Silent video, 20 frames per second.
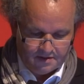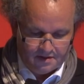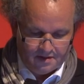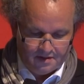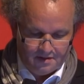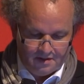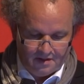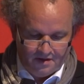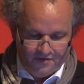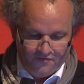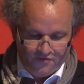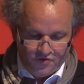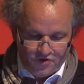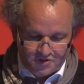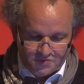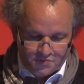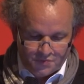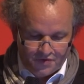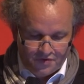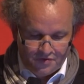and
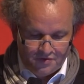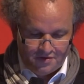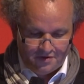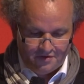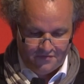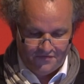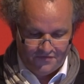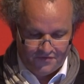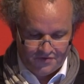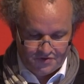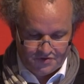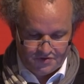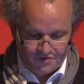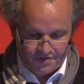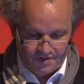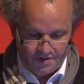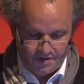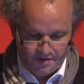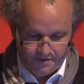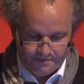diverse program for
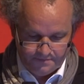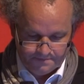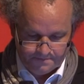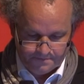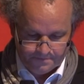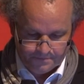today,